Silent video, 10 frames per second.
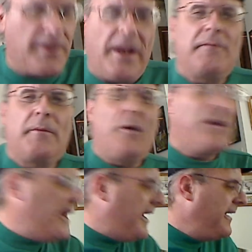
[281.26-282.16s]
Today hasn't been one
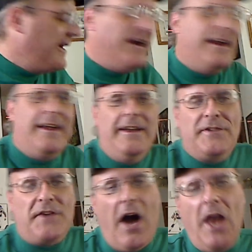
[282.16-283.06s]
today.
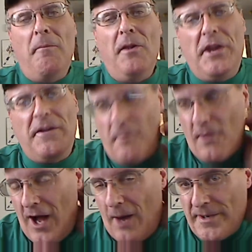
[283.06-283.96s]
It's
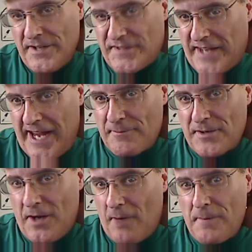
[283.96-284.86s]
unbelievable how many scams
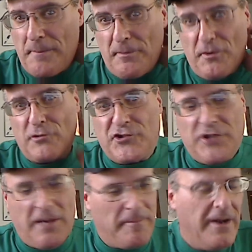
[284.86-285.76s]
and how many people don't
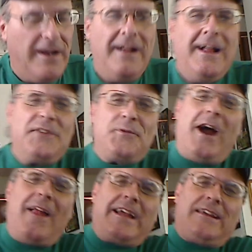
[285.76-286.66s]
chip. That's
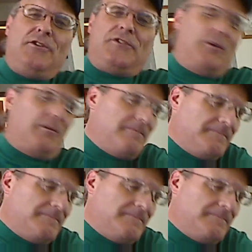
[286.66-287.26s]
why I like YouTube.